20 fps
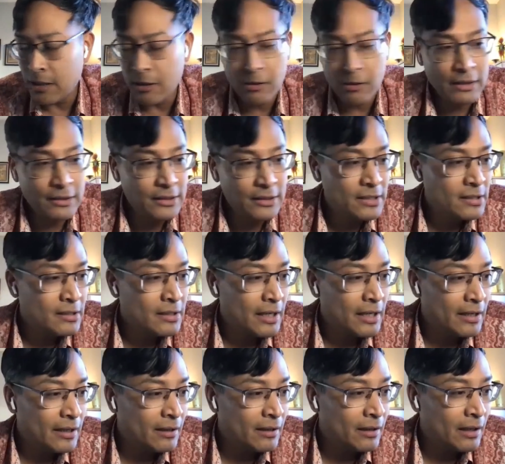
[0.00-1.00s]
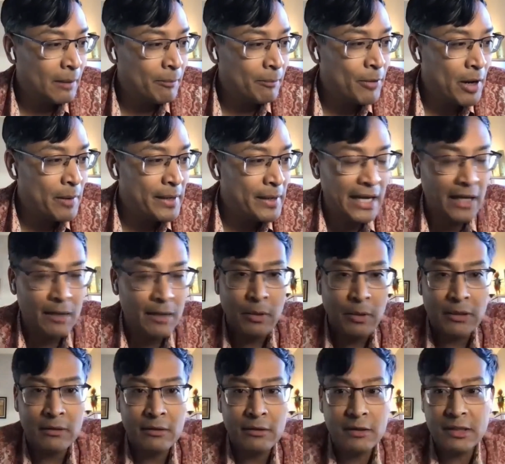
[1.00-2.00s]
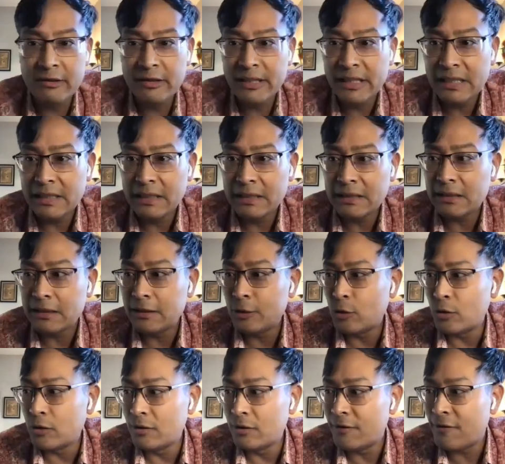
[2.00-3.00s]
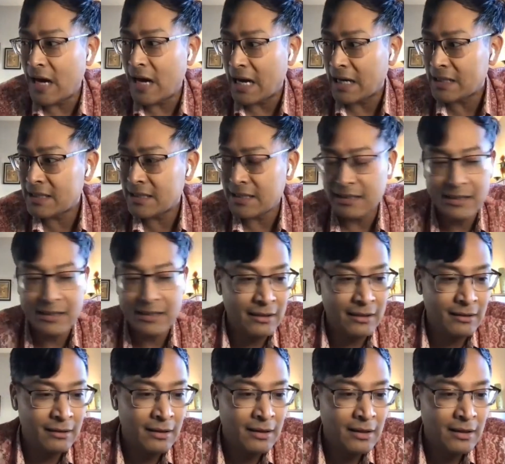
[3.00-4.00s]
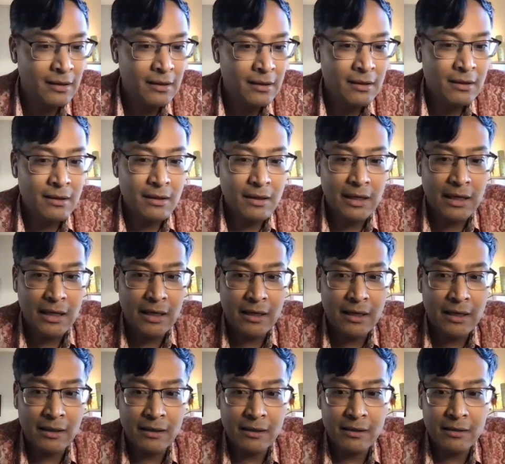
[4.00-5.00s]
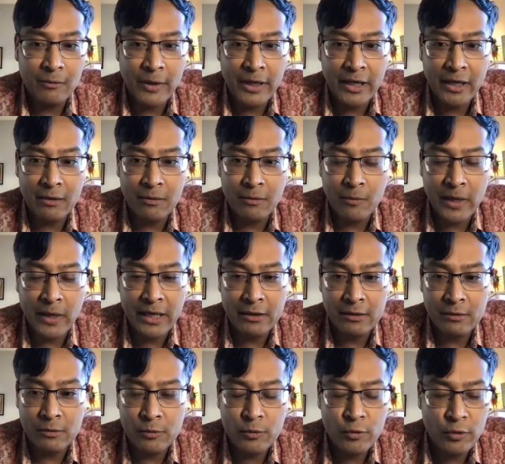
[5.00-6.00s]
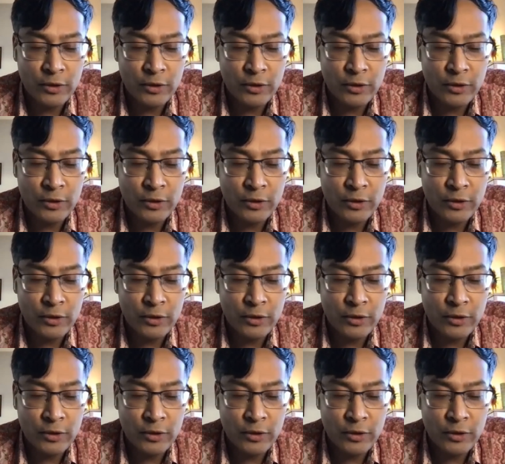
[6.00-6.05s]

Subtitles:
you know, I just kind of probably end with three little known facts and then, we could